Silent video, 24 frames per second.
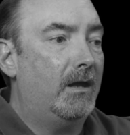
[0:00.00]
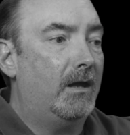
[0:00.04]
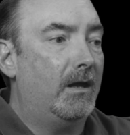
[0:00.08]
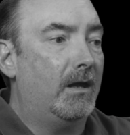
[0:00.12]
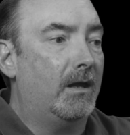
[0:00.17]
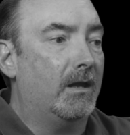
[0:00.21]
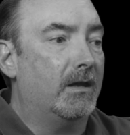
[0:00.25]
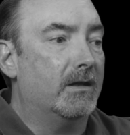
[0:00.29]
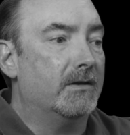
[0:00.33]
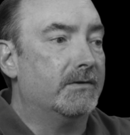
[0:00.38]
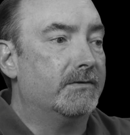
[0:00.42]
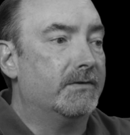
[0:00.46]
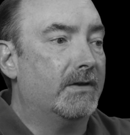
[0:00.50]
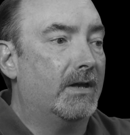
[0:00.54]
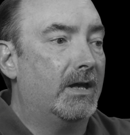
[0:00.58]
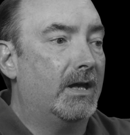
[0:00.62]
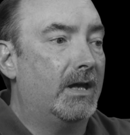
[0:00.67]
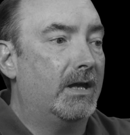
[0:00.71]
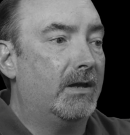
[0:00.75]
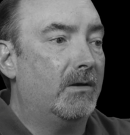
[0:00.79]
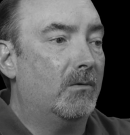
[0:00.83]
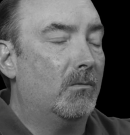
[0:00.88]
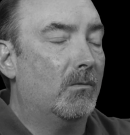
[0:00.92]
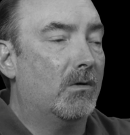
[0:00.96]
And as
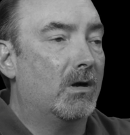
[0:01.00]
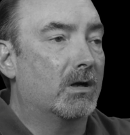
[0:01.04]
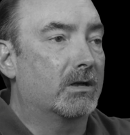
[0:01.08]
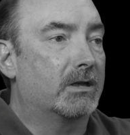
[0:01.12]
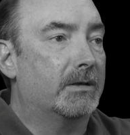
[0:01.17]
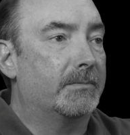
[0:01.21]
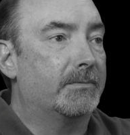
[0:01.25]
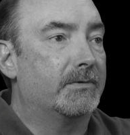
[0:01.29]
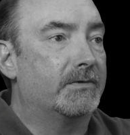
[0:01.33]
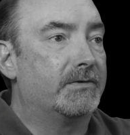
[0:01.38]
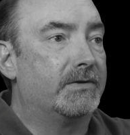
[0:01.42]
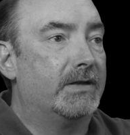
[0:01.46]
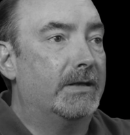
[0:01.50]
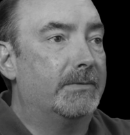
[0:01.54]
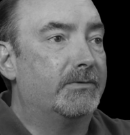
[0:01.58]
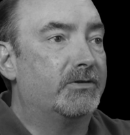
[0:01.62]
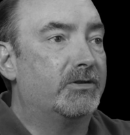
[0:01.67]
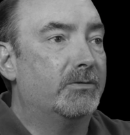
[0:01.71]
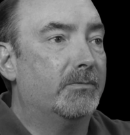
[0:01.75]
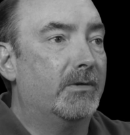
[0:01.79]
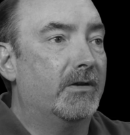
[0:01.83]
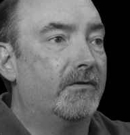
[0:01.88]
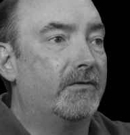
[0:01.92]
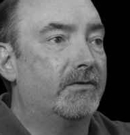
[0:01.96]
I walked up the steps
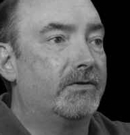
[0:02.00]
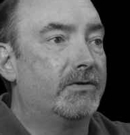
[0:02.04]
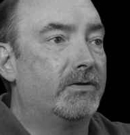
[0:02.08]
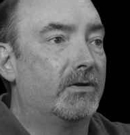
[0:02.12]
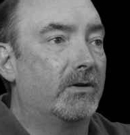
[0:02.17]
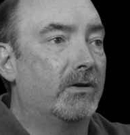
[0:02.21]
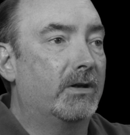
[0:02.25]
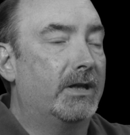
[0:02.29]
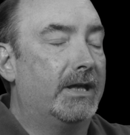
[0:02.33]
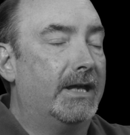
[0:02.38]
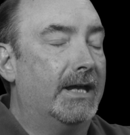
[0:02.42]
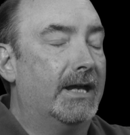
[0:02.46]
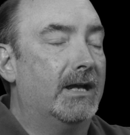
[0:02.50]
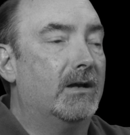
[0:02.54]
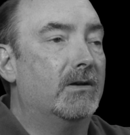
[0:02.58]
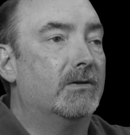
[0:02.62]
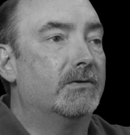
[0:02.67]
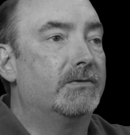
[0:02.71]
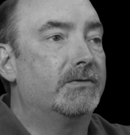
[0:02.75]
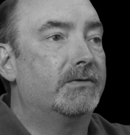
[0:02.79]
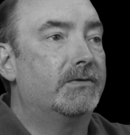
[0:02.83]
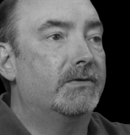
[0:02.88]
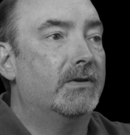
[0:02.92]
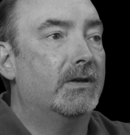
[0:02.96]
to my fraternity
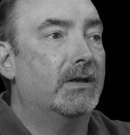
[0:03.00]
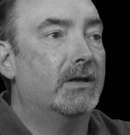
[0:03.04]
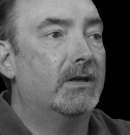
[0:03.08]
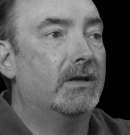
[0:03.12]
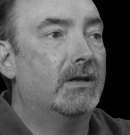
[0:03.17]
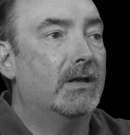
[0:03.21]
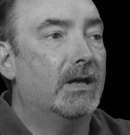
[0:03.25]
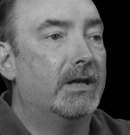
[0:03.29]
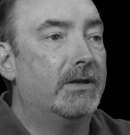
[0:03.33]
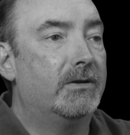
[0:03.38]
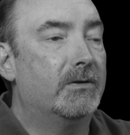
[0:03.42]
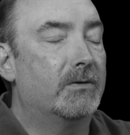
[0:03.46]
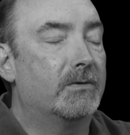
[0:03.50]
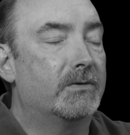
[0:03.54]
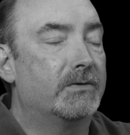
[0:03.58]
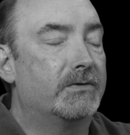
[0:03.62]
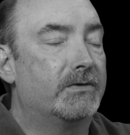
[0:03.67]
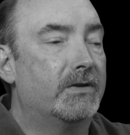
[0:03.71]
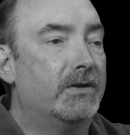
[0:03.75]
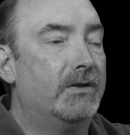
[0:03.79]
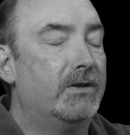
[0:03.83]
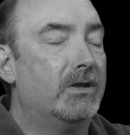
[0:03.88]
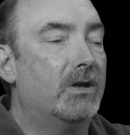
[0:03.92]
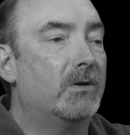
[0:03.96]
house, I
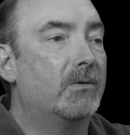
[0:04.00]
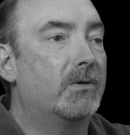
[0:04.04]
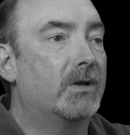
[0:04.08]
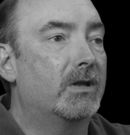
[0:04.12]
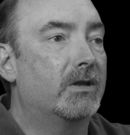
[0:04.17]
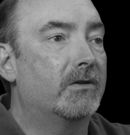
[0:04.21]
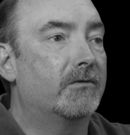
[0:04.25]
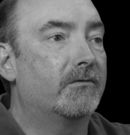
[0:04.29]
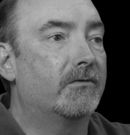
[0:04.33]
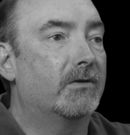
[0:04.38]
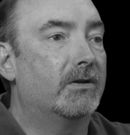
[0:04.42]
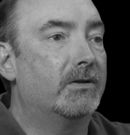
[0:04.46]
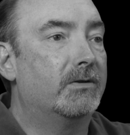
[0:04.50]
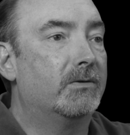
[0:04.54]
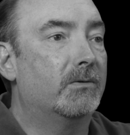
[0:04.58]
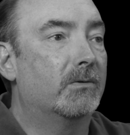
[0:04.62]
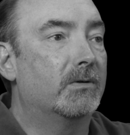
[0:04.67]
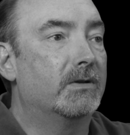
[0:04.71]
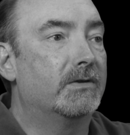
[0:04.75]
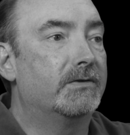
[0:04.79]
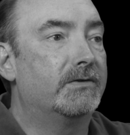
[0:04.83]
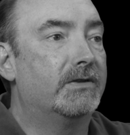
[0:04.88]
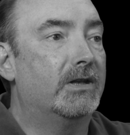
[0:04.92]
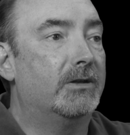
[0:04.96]
noticed a note on the front
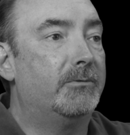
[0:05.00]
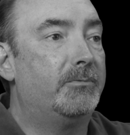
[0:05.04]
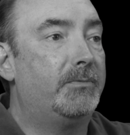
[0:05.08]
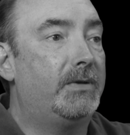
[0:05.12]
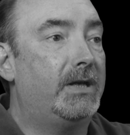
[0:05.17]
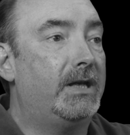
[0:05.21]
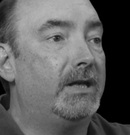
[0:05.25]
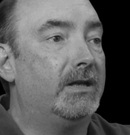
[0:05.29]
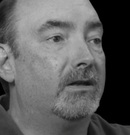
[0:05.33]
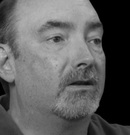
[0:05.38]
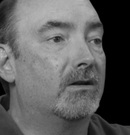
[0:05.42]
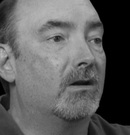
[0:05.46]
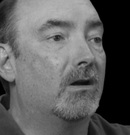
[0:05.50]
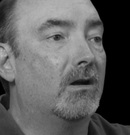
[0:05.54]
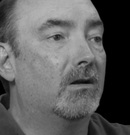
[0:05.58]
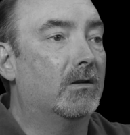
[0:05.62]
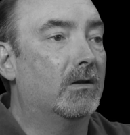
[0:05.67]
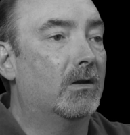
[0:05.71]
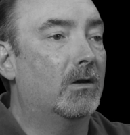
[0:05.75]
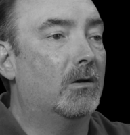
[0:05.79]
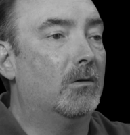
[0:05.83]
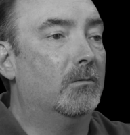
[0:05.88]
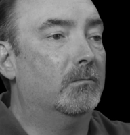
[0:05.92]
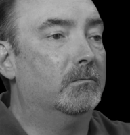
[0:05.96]
door that said, Pete, call
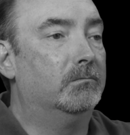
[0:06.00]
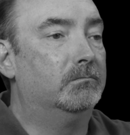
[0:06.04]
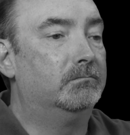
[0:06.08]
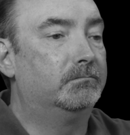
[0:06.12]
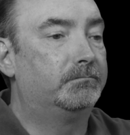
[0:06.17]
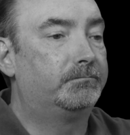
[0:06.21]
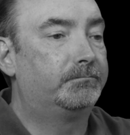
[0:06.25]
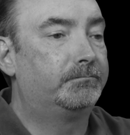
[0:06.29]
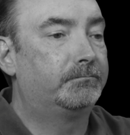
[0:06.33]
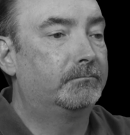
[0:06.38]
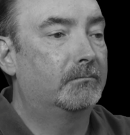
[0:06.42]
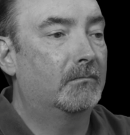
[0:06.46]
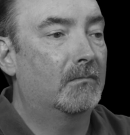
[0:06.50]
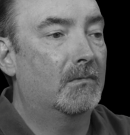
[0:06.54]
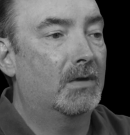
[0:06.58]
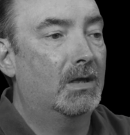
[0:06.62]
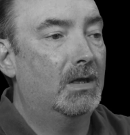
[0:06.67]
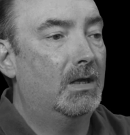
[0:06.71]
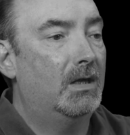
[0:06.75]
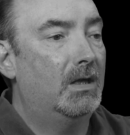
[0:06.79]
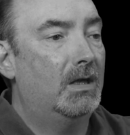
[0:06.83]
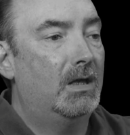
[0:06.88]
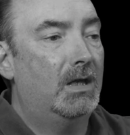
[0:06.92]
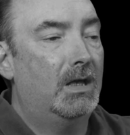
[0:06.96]
home.
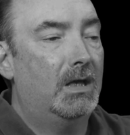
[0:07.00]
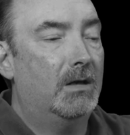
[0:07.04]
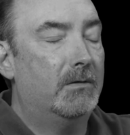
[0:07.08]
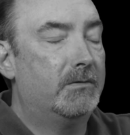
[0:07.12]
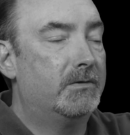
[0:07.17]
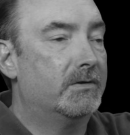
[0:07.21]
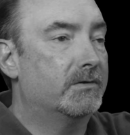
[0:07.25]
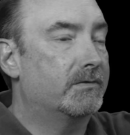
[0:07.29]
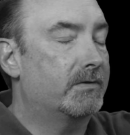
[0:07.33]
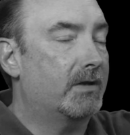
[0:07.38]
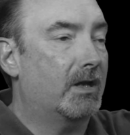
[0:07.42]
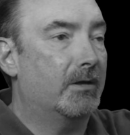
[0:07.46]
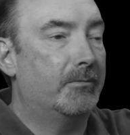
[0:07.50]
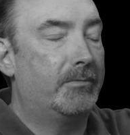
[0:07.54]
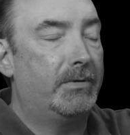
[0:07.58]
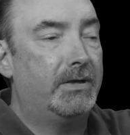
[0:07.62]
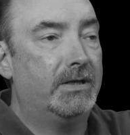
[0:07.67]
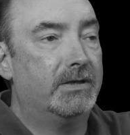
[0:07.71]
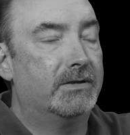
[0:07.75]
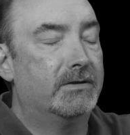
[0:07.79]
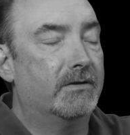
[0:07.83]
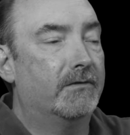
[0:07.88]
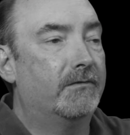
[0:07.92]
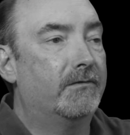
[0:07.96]
It was just like a
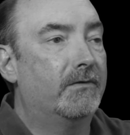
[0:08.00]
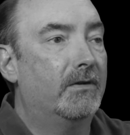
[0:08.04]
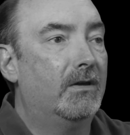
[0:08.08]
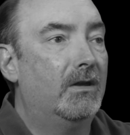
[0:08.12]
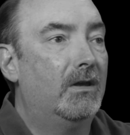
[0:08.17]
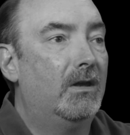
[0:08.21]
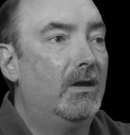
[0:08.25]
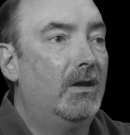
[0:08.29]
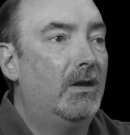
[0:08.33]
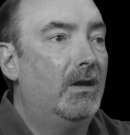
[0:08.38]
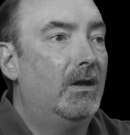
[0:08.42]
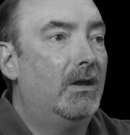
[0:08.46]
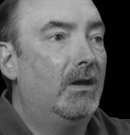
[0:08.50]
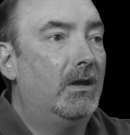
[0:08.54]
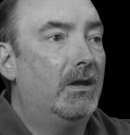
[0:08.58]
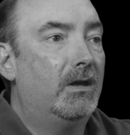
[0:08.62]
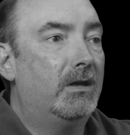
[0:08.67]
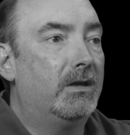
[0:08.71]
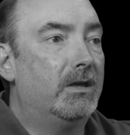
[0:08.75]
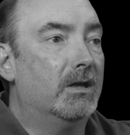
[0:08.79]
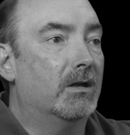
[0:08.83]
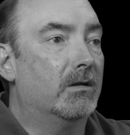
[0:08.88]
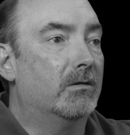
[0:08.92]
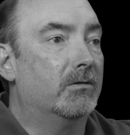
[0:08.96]
piece of
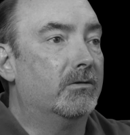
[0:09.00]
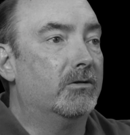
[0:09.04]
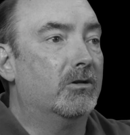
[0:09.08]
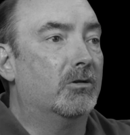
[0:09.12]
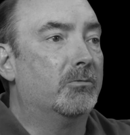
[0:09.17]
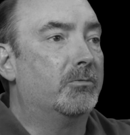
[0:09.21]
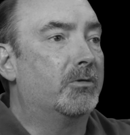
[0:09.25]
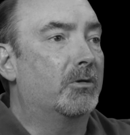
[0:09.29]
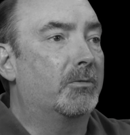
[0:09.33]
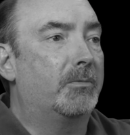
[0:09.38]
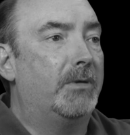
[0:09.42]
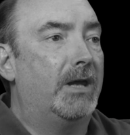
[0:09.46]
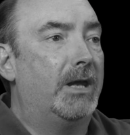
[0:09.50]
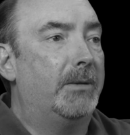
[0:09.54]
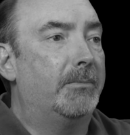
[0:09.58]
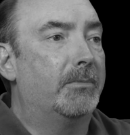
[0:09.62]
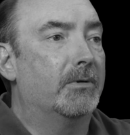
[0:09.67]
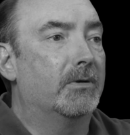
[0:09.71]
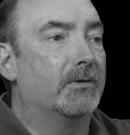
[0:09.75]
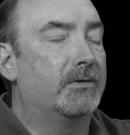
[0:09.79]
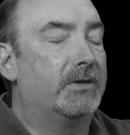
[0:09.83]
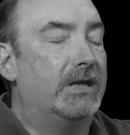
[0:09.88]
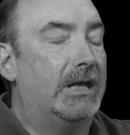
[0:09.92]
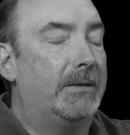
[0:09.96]
yellow notebook
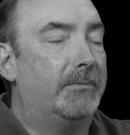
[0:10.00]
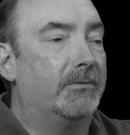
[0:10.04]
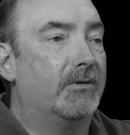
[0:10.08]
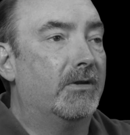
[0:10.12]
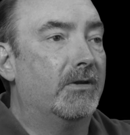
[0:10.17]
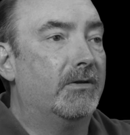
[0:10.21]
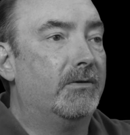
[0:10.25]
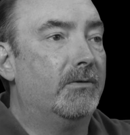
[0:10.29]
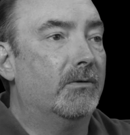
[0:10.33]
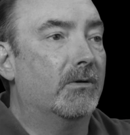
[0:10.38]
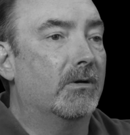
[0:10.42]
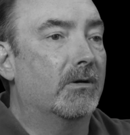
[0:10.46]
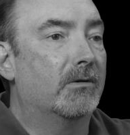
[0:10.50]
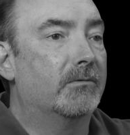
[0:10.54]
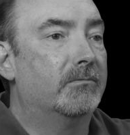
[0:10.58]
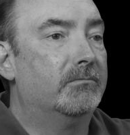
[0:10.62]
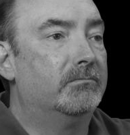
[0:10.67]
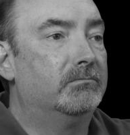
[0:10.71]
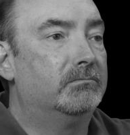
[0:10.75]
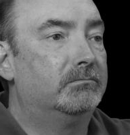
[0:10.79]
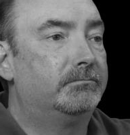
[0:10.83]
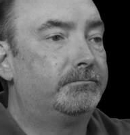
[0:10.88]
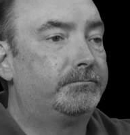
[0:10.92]
paper taped to the door.